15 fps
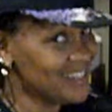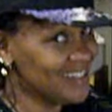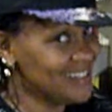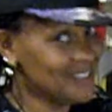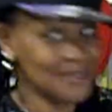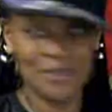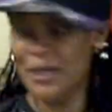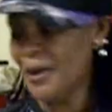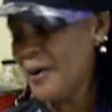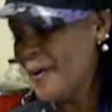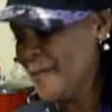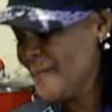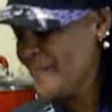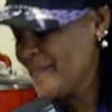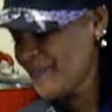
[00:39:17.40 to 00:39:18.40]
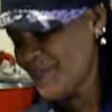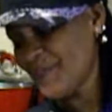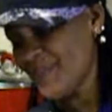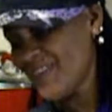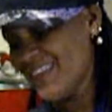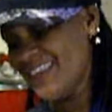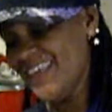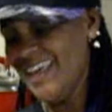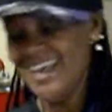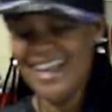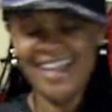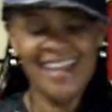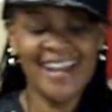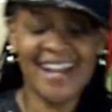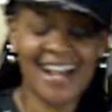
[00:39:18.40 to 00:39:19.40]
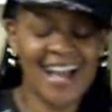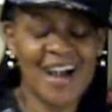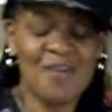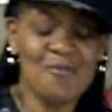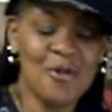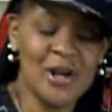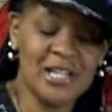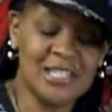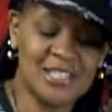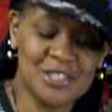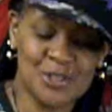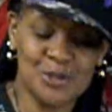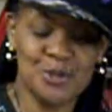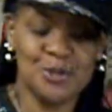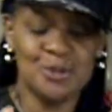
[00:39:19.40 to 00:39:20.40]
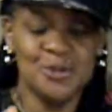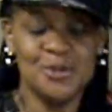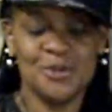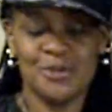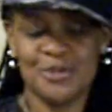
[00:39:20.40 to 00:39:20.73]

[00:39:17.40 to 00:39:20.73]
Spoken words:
gun on y'all, and I wanted to